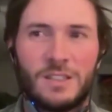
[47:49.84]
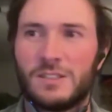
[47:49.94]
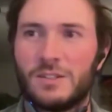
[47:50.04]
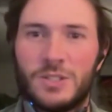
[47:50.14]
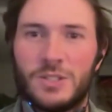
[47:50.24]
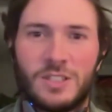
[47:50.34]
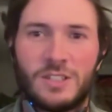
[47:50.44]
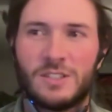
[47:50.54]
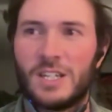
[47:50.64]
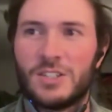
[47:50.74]
this question
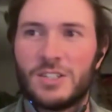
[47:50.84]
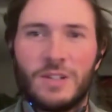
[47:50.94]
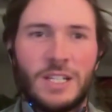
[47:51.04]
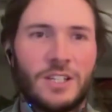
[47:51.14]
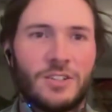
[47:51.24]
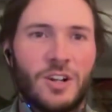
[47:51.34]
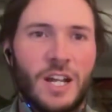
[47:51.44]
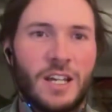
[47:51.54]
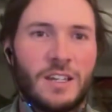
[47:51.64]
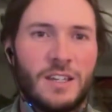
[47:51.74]
and discussion a really good
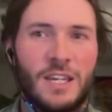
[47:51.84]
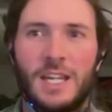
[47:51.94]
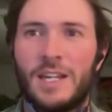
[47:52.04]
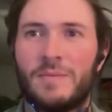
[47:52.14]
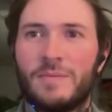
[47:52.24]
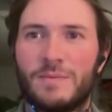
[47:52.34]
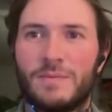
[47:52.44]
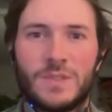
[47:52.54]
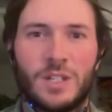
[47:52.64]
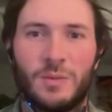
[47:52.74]
crack. So
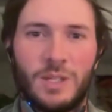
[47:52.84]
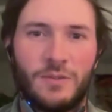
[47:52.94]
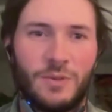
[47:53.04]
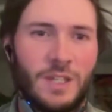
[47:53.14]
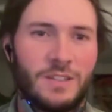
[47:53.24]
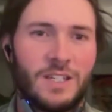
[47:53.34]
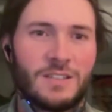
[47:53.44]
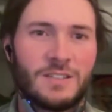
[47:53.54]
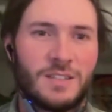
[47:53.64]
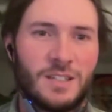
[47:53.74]
if that
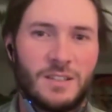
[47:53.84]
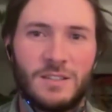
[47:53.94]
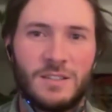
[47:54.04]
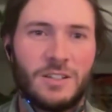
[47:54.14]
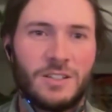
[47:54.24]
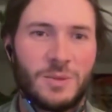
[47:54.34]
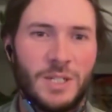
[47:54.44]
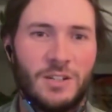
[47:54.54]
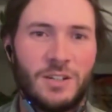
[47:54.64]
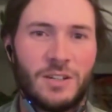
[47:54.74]
takes us to
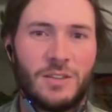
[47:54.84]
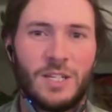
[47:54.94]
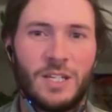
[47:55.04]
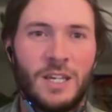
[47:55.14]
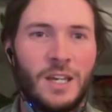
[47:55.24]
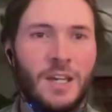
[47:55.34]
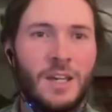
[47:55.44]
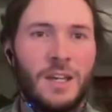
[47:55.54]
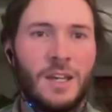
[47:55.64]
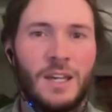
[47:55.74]
9:20,
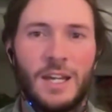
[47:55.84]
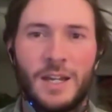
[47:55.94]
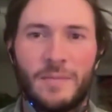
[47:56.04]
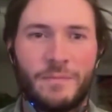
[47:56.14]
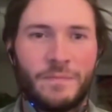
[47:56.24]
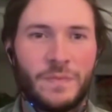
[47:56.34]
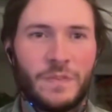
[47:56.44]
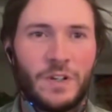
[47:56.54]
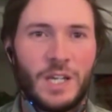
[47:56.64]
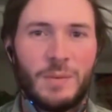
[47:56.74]
9:30,
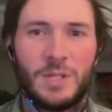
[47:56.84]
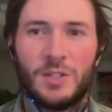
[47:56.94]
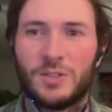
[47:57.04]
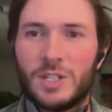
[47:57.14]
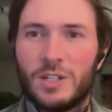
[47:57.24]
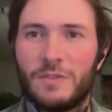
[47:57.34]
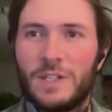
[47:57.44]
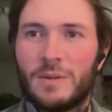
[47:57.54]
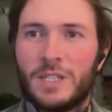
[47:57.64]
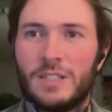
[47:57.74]
very happy to do so. If
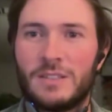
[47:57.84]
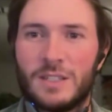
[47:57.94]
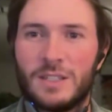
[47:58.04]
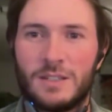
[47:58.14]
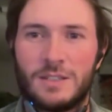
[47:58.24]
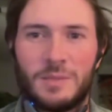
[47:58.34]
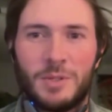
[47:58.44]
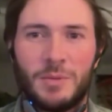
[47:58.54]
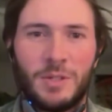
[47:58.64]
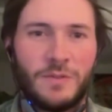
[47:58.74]
anyone needs to
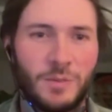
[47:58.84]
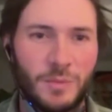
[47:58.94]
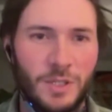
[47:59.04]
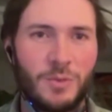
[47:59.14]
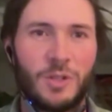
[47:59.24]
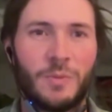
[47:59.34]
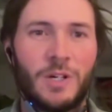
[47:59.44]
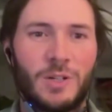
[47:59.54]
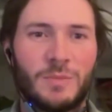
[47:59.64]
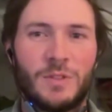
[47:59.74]
pop off, you're more than
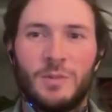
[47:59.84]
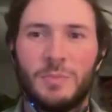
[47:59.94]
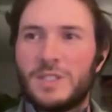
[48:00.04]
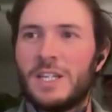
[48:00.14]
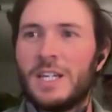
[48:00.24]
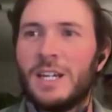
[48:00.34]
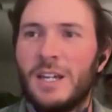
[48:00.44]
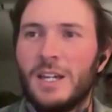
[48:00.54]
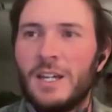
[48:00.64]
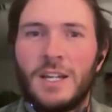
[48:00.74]
welcome to. But
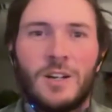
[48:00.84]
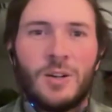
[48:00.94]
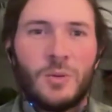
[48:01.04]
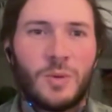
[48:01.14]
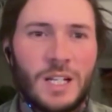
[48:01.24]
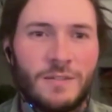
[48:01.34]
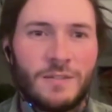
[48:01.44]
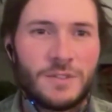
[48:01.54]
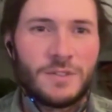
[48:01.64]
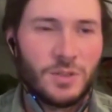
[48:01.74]
would love